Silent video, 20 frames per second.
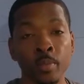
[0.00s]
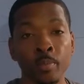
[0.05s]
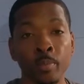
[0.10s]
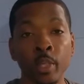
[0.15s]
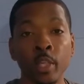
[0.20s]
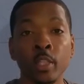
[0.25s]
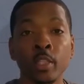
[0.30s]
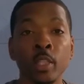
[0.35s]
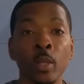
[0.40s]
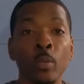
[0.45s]

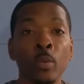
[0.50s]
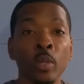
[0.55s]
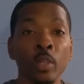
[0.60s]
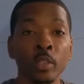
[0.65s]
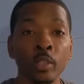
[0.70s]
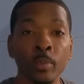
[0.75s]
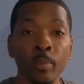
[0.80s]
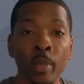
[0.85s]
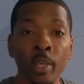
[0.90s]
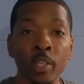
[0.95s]
because I wanted
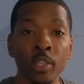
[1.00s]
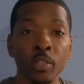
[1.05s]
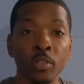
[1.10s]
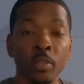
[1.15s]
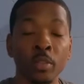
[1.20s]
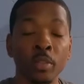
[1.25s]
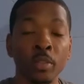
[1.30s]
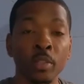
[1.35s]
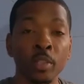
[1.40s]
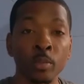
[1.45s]
to make
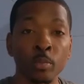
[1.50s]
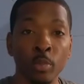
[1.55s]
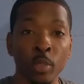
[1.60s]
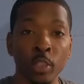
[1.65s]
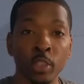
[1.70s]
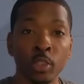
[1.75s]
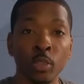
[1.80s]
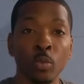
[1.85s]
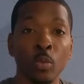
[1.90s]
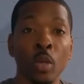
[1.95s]
sure that this
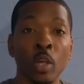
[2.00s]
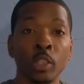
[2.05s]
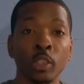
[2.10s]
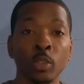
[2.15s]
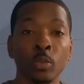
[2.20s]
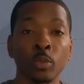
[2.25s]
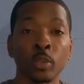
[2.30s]
pressure washer